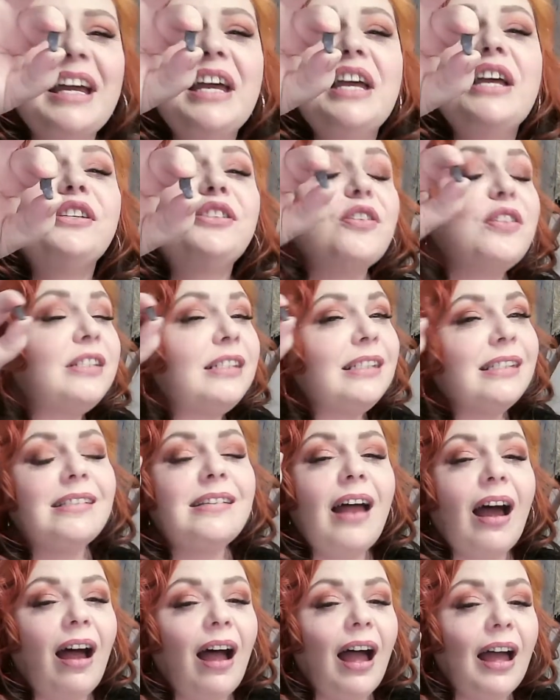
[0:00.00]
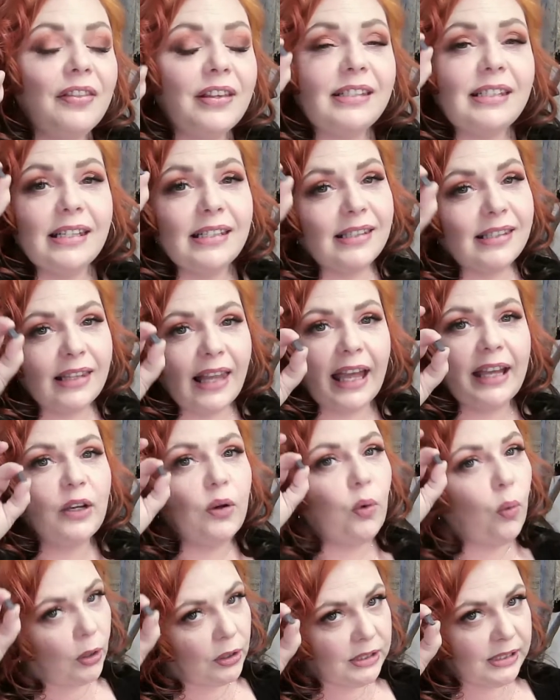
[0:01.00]
So this is like
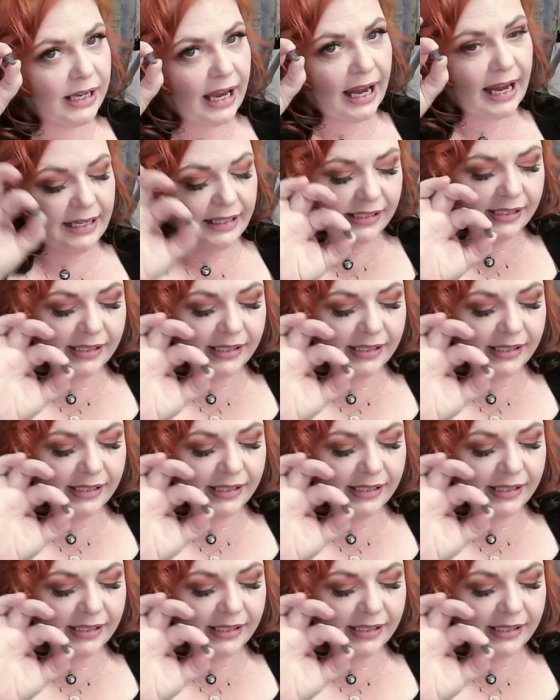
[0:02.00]
quartzite.